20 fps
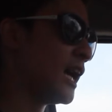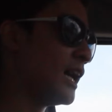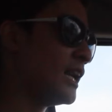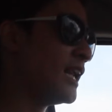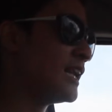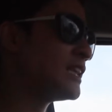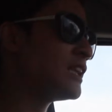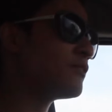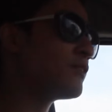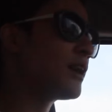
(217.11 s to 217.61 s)

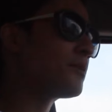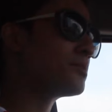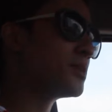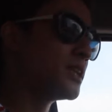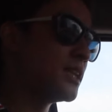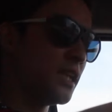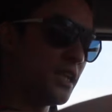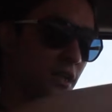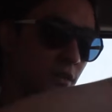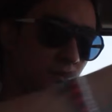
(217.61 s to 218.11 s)
Leather wrap
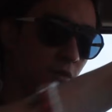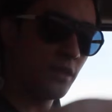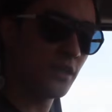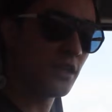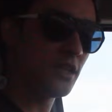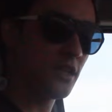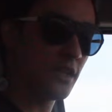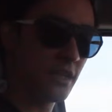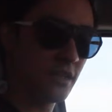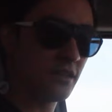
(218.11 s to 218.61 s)
steering
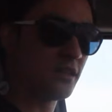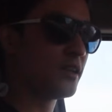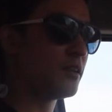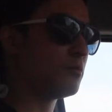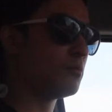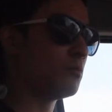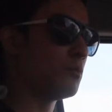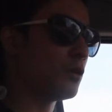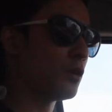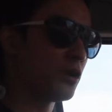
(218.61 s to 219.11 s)
wheel, and
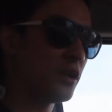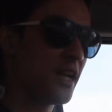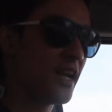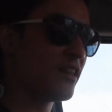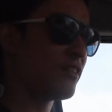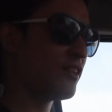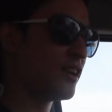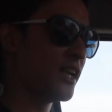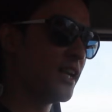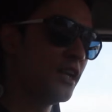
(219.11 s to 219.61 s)
then more
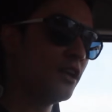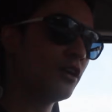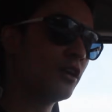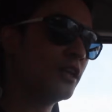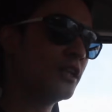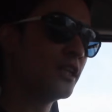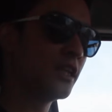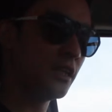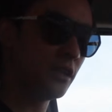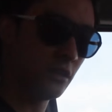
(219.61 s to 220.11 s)
leather here
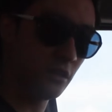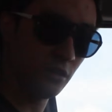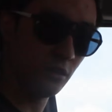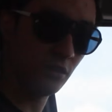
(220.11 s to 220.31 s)
in the